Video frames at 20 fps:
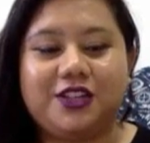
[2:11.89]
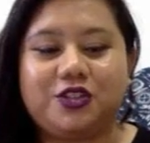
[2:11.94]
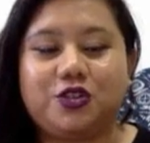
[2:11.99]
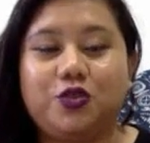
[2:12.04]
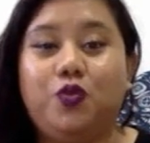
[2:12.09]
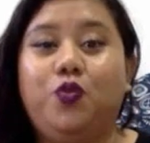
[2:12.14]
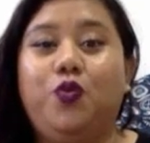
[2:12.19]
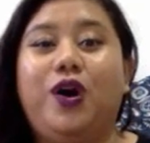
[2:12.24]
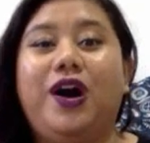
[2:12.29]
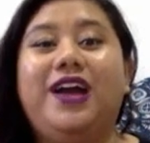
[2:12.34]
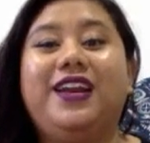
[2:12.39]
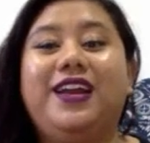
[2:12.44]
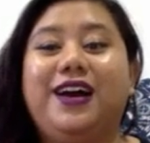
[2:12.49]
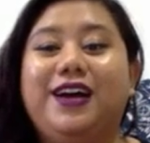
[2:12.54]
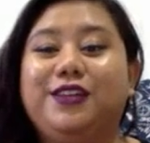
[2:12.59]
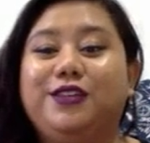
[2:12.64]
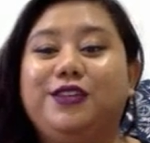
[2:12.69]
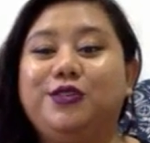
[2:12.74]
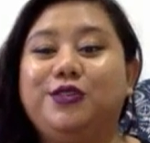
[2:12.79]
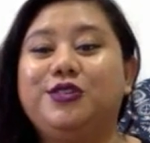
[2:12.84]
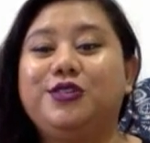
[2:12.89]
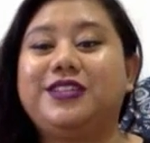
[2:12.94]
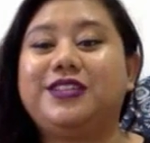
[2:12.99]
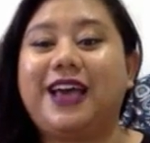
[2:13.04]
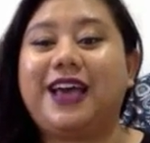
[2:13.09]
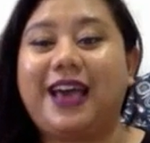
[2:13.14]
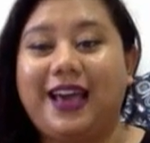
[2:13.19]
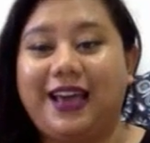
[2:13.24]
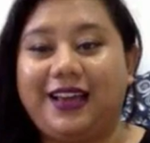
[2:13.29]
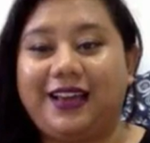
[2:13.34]
So what are
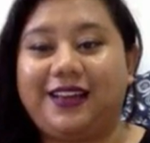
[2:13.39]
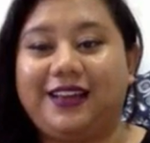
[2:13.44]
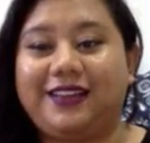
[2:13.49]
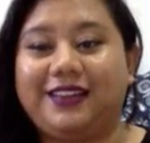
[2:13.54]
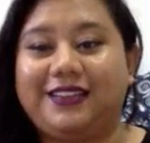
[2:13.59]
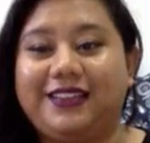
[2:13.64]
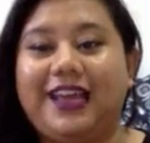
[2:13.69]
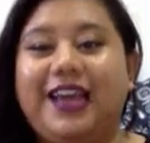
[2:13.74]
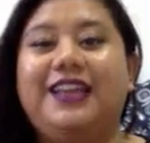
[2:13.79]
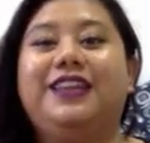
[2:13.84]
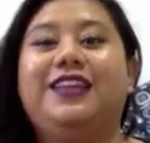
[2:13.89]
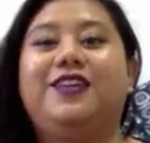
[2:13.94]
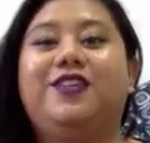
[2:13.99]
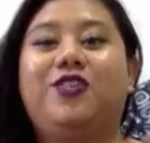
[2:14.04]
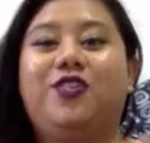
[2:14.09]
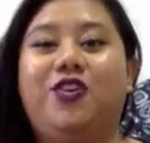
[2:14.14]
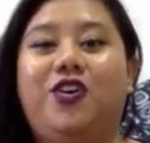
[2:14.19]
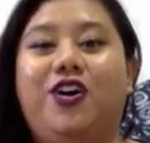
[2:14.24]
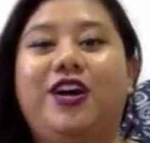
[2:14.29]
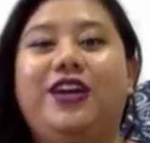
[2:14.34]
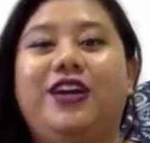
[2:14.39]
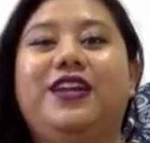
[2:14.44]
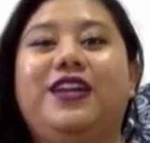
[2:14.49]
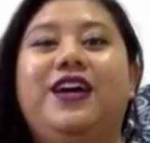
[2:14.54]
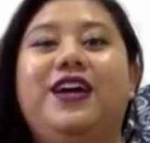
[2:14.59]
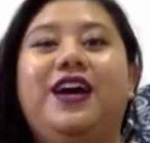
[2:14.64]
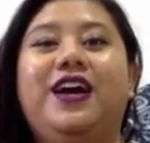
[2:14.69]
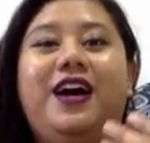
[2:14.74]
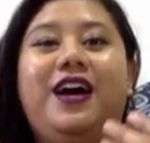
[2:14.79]
those acts that the court,